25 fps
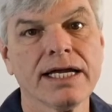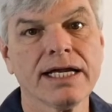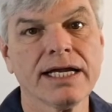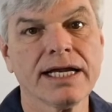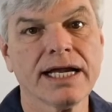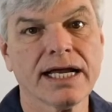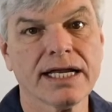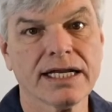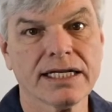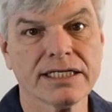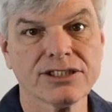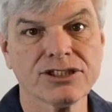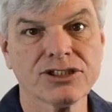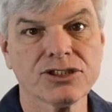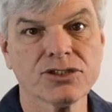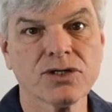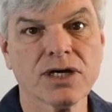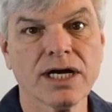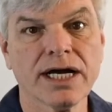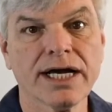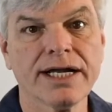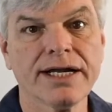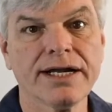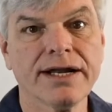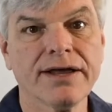Now let's
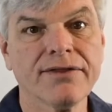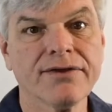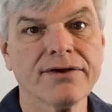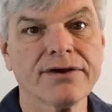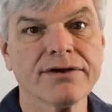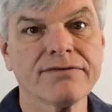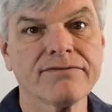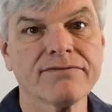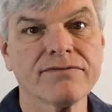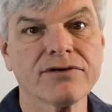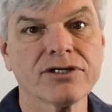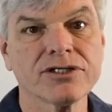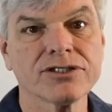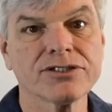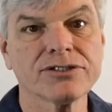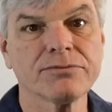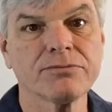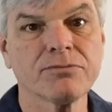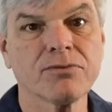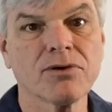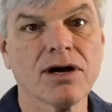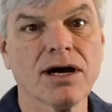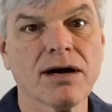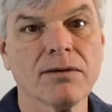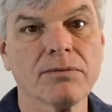try another conversion
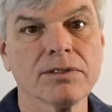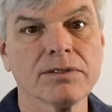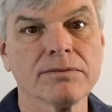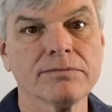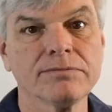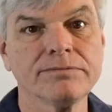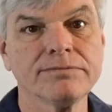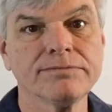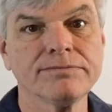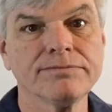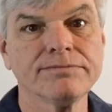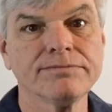problem.